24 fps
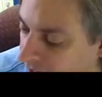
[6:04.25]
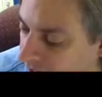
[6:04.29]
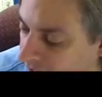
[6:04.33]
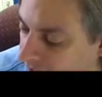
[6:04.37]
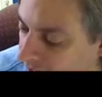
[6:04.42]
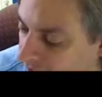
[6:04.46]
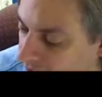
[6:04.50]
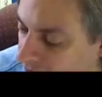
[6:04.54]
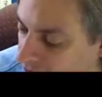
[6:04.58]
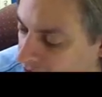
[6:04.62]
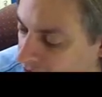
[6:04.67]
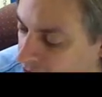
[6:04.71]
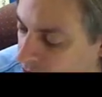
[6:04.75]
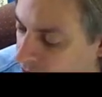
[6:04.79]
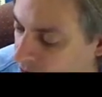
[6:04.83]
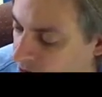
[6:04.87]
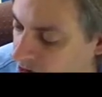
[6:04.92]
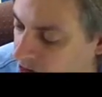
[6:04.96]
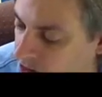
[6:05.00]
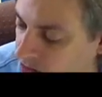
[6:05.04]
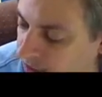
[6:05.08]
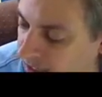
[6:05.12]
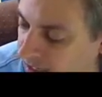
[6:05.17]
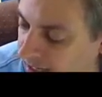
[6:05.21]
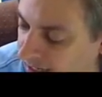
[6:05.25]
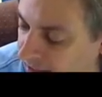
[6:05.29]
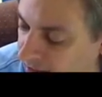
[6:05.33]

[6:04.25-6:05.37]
And so we're going to end